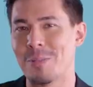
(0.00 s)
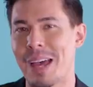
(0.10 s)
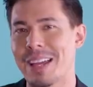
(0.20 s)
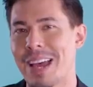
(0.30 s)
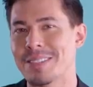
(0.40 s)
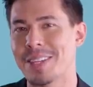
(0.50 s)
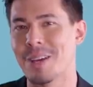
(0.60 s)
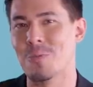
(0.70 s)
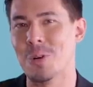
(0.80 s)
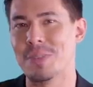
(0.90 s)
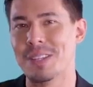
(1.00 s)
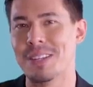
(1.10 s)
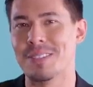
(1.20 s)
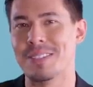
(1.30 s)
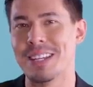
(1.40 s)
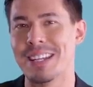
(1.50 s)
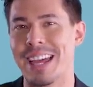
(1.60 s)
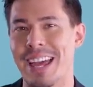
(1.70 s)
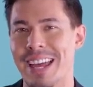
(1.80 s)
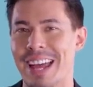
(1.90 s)
the bad guys get whooped in this
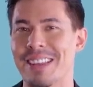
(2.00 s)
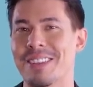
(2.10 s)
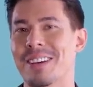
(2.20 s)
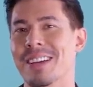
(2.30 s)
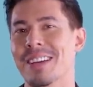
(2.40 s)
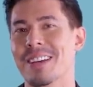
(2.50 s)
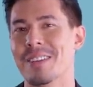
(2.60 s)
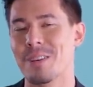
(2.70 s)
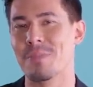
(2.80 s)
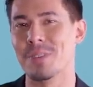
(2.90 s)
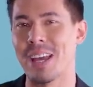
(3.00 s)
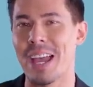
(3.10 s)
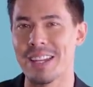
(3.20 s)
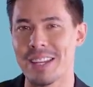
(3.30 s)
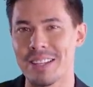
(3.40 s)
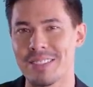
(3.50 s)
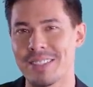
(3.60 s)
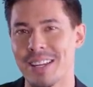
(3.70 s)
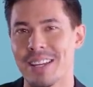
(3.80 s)
scene, and the protagonist,